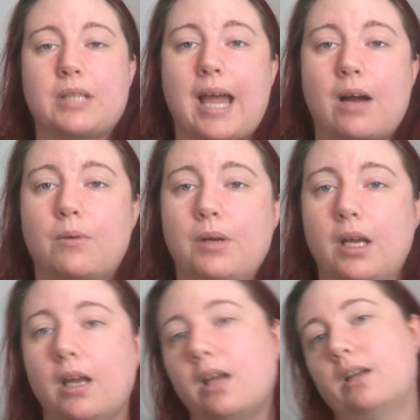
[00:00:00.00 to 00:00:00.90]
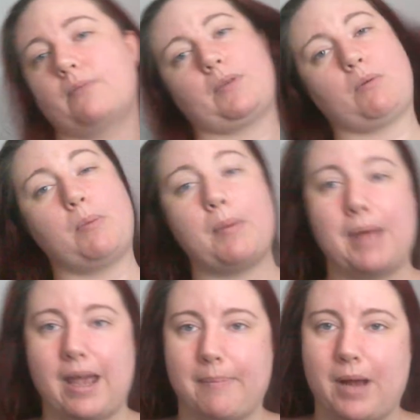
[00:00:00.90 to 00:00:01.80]
out. I'm gonna put my
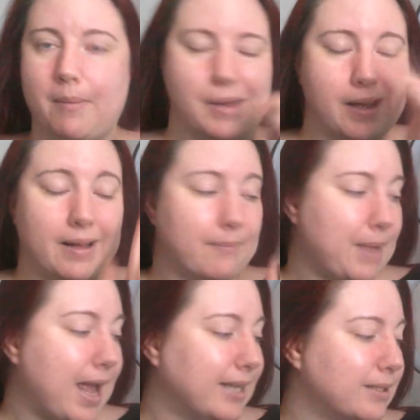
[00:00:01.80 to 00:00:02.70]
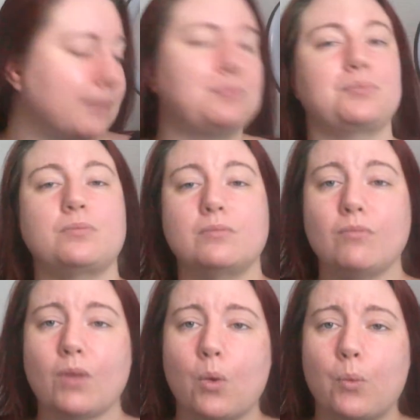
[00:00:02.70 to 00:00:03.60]
hair behind my head.
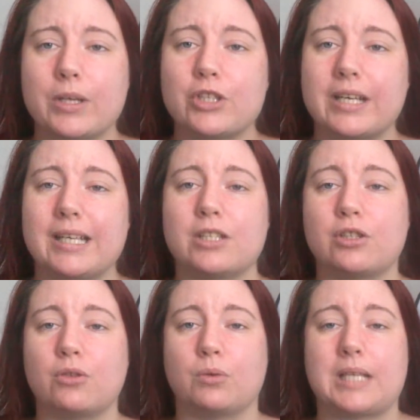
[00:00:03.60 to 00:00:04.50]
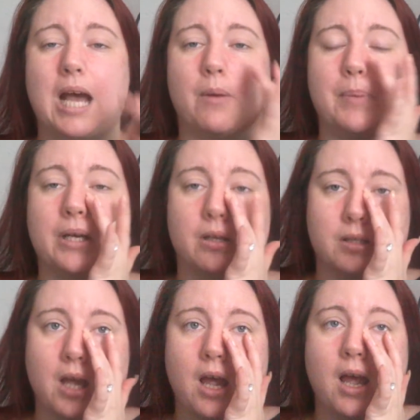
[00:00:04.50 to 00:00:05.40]
Which I need to sort out, because
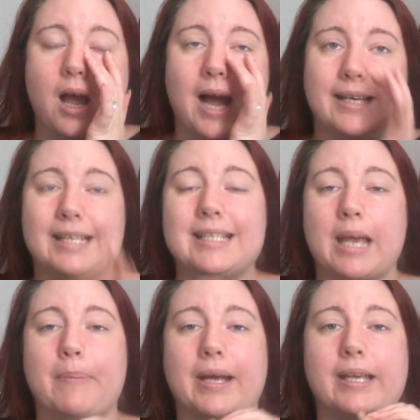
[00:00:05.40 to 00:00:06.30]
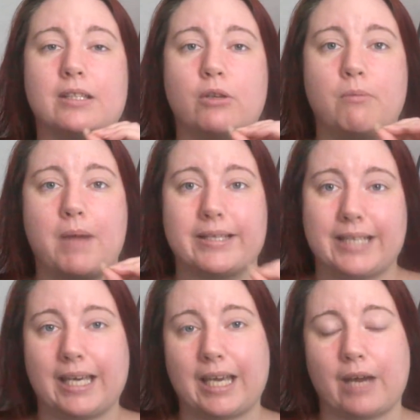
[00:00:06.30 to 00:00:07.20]
I need to get back into my
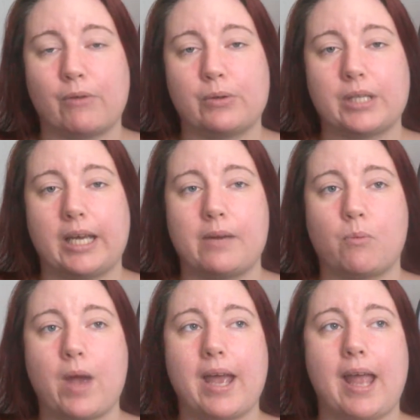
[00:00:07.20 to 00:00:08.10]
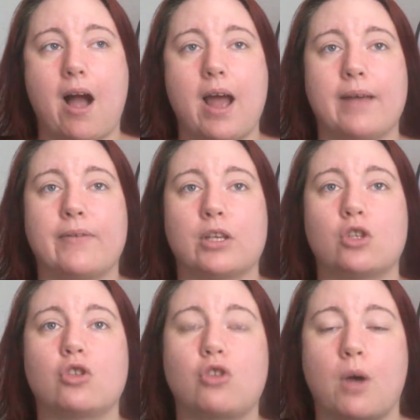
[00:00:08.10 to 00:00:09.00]
skincare routine, where I've
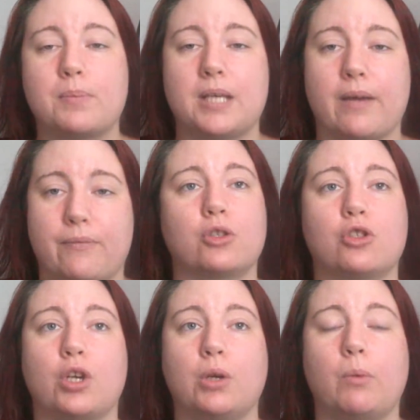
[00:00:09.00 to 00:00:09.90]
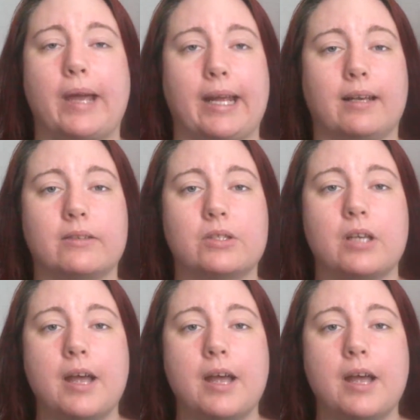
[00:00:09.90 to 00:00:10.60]
stopped it for 2 weeks